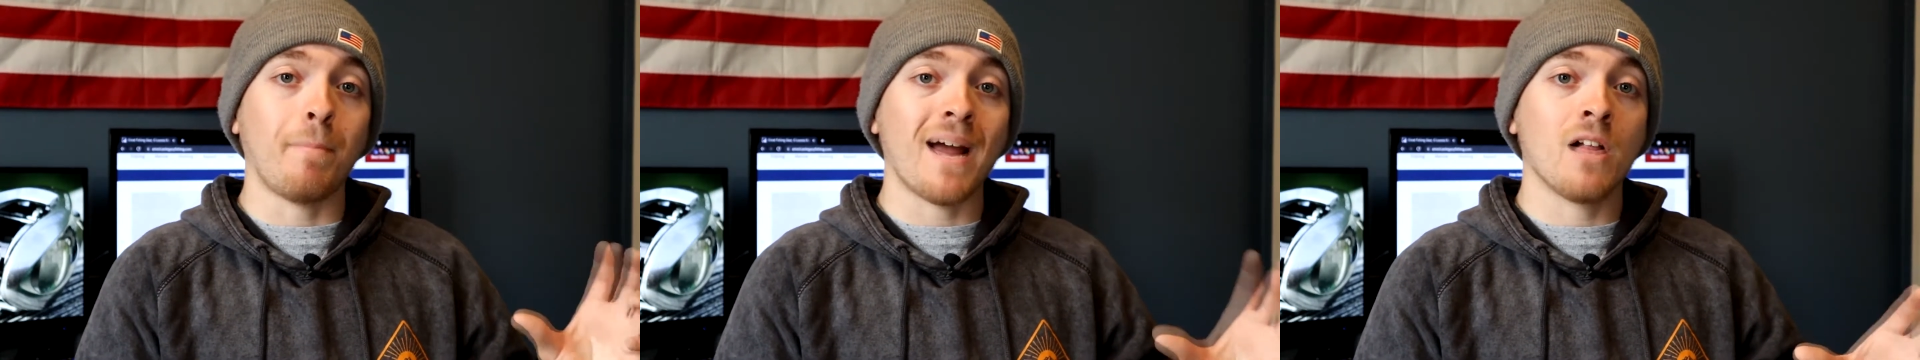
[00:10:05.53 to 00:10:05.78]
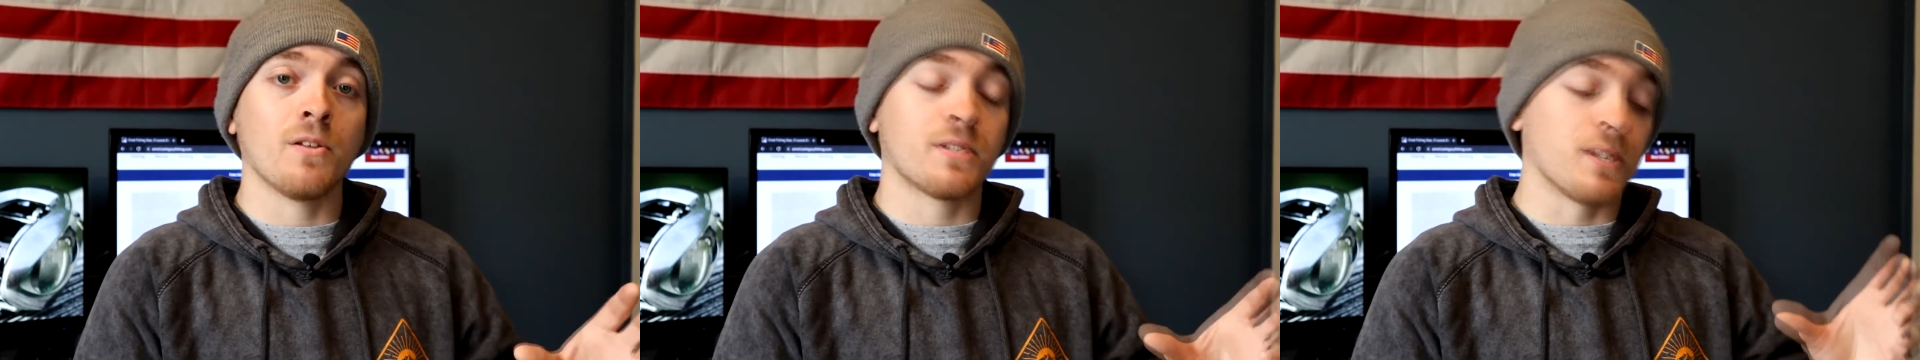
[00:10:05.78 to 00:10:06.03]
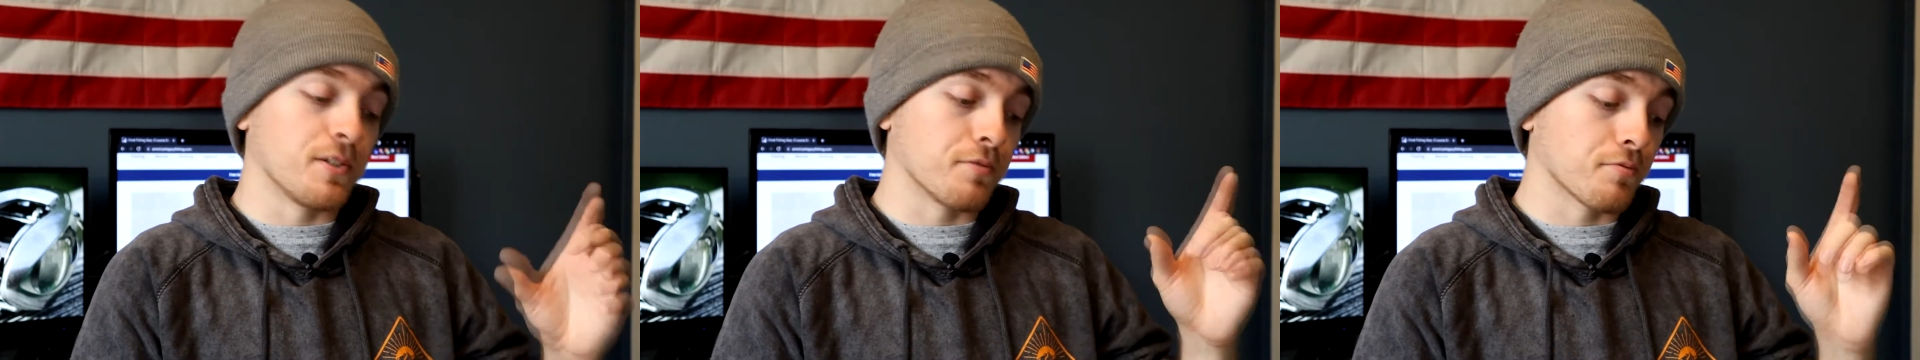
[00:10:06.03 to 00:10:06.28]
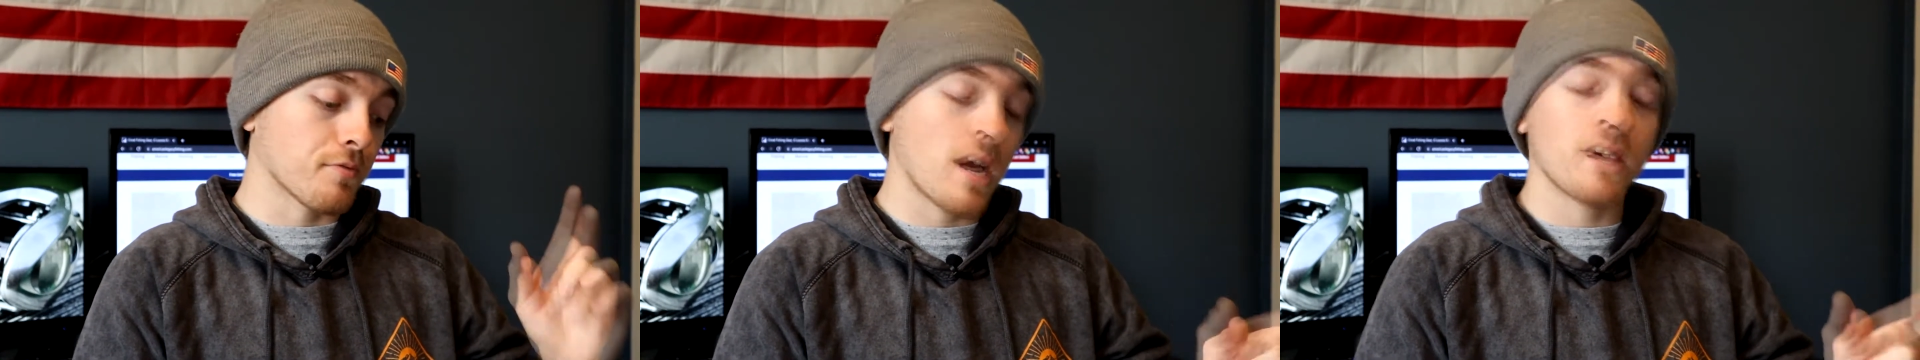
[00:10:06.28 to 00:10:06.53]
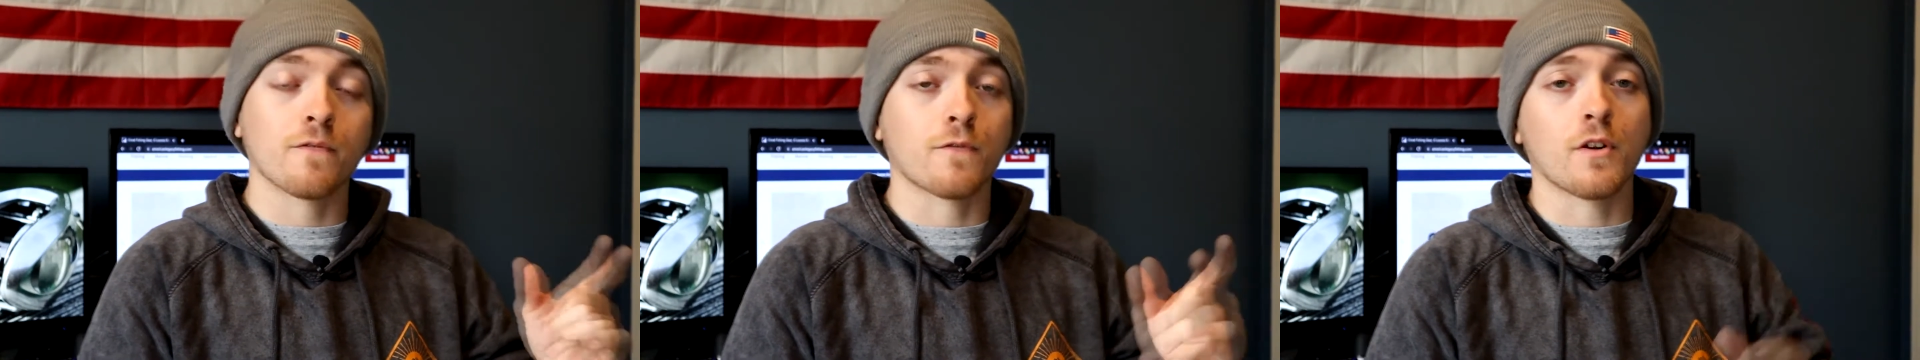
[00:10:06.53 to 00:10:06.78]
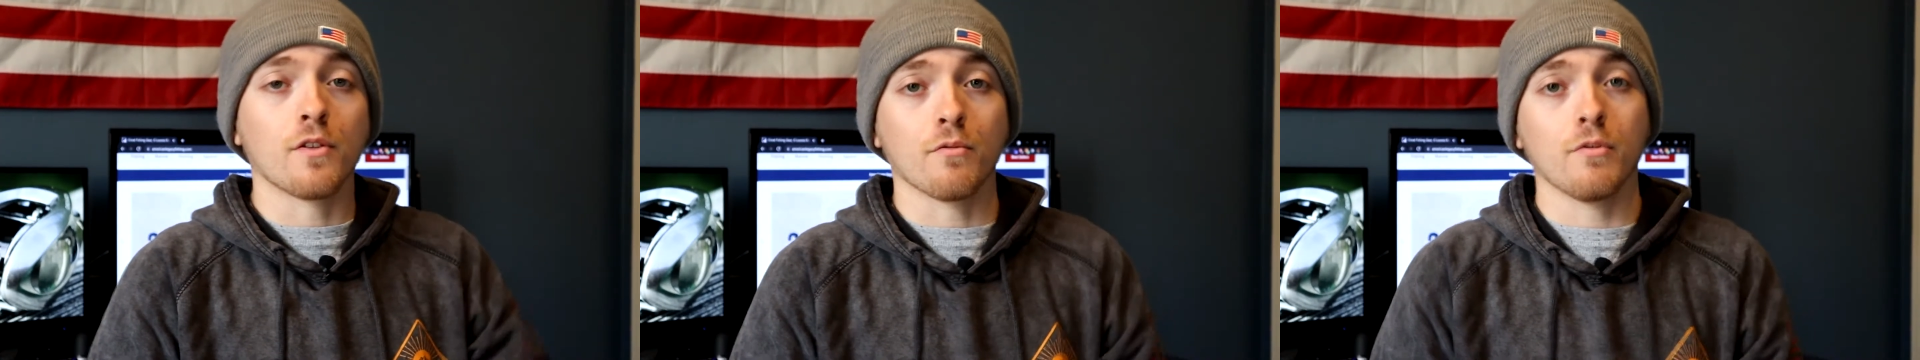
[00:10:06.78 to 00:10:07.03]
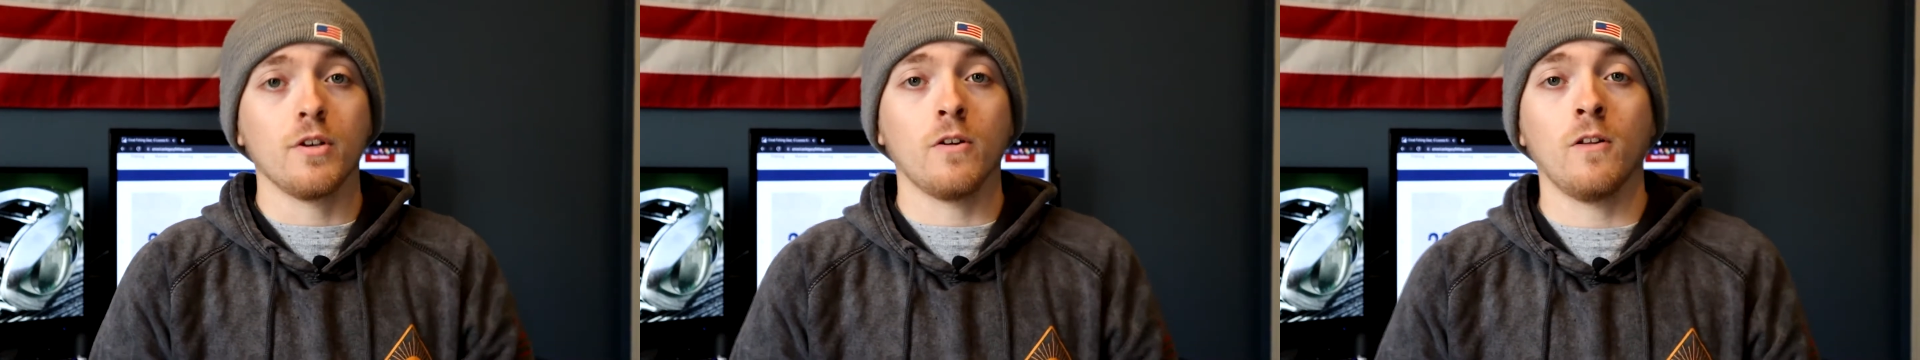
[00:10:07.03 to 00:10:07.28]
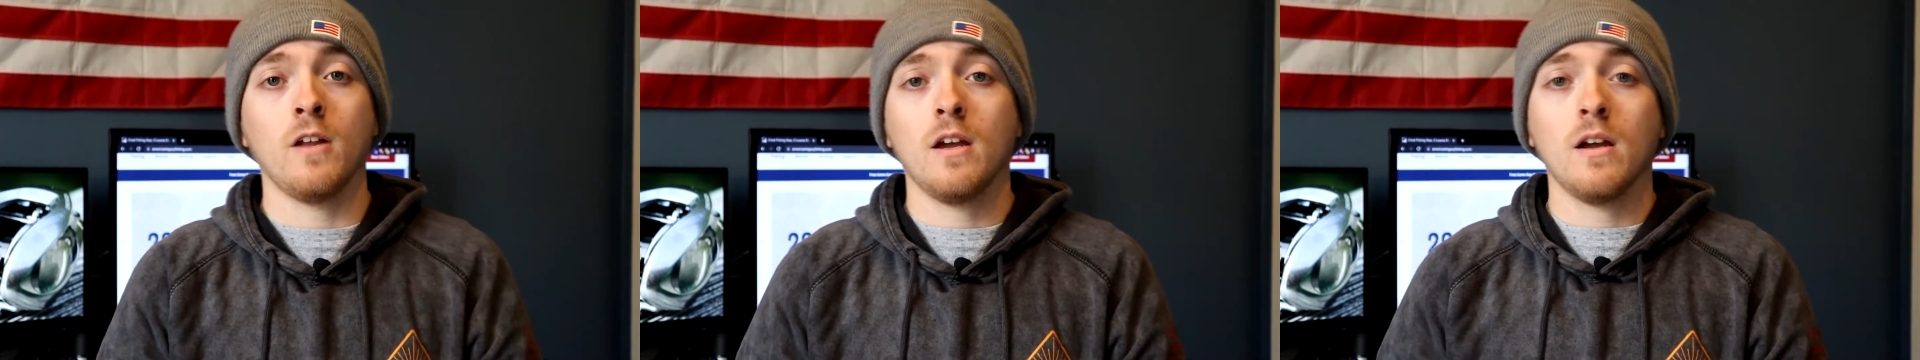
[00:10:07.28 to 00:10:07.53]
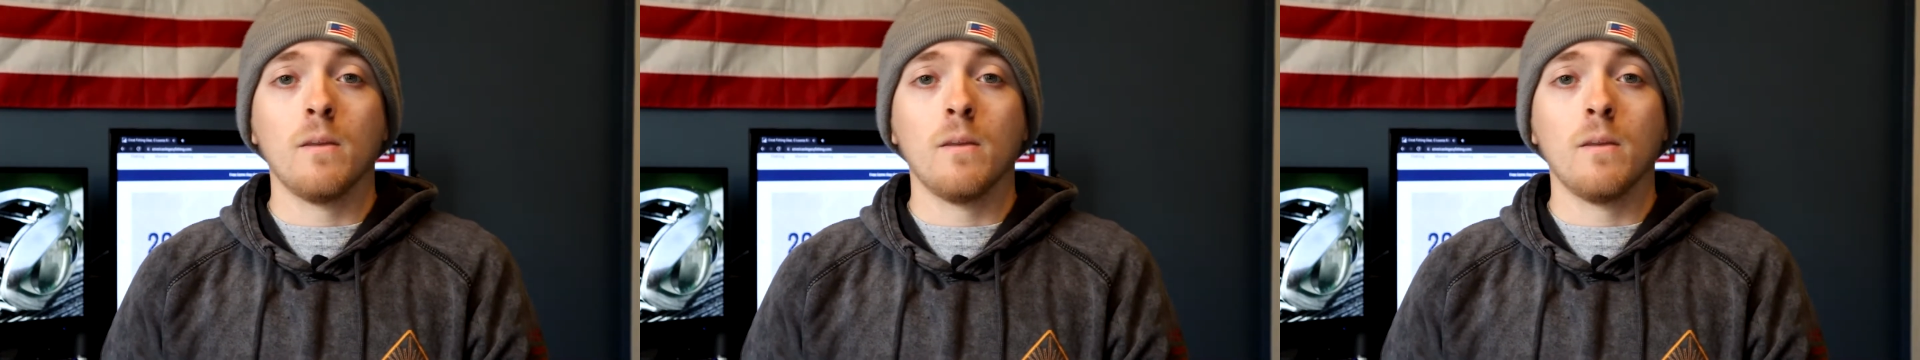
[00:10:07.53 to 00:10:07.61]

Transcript: balances right in front of the reel.